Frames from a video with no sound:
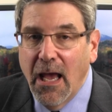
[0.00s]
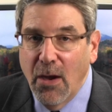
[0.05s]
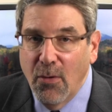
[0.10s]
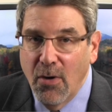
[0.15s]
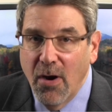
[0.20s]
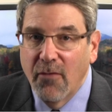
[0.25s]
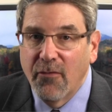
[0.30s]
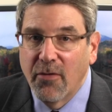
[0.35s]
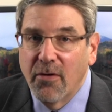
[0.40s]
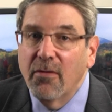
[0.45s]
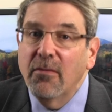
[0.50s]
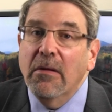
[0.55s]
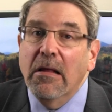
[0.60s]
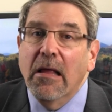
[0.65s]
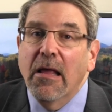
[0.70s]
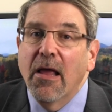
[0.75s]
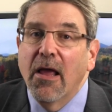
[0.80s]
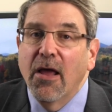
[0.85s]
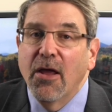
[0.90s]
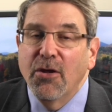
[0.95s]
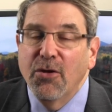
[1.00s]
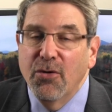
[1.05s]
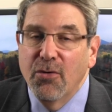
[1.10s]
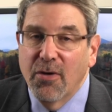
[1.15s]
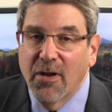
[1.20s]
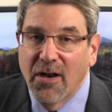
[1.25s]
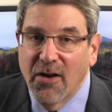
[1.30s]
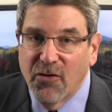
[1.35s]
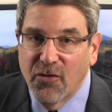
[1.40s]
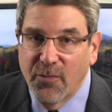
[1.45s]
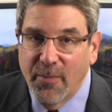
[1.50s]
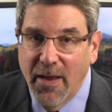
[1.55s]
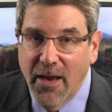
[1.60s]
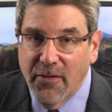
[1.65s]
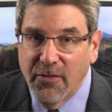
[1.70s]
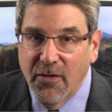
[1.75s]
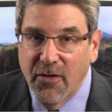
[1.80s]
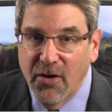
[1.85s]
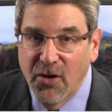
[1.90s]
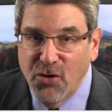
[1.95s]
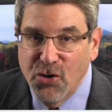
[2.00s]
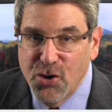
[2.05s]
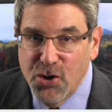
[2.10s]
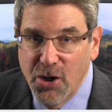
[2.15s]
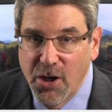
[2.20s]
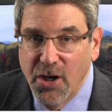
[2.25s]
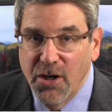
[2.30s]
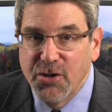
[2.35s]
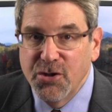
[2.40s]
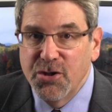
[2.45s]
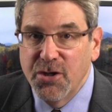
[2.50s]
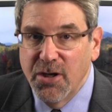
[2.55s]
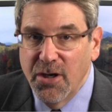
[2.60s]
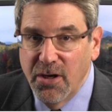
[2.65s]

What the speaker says: However, you can expect that a judge